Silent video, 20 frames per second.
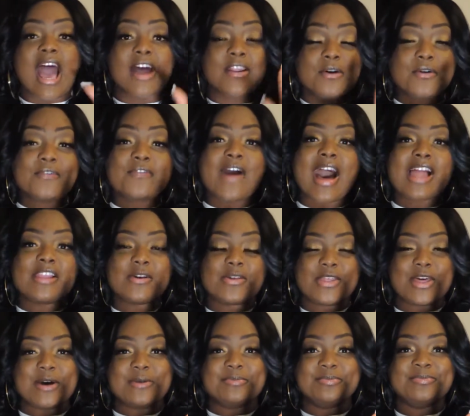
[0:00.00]
I don't
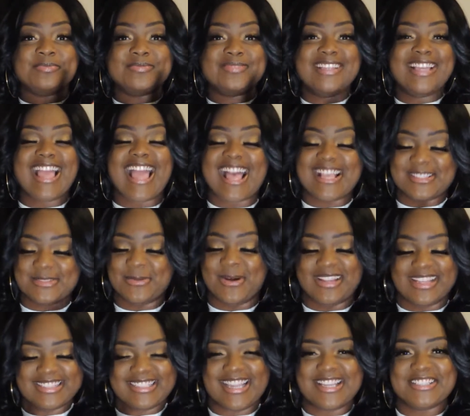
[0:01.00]
follow them as
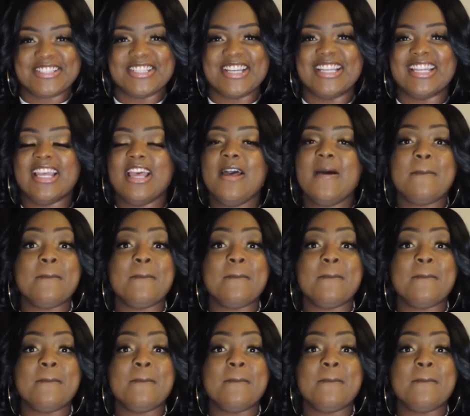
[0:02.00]
well as I should.